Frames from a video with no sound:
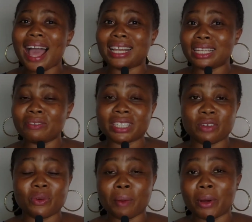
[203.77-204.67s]
and leave it there
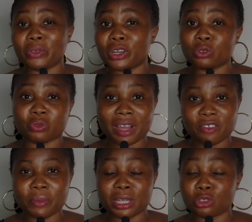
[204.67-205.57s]
for about 3 to 5
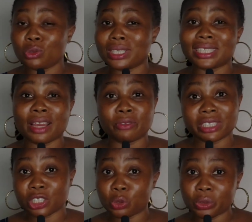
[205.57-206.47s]
minutes. Do this every
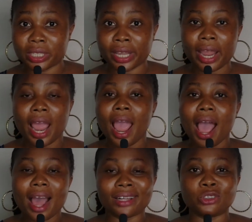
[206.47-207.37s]
single day
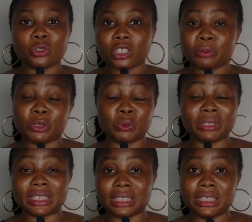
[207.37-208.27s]
and trust me, you will
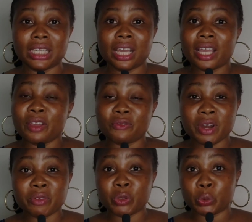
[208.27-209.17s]
see a
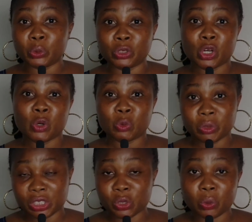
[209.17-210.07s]
very good
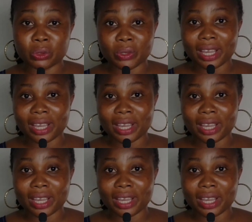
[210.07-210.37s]
result.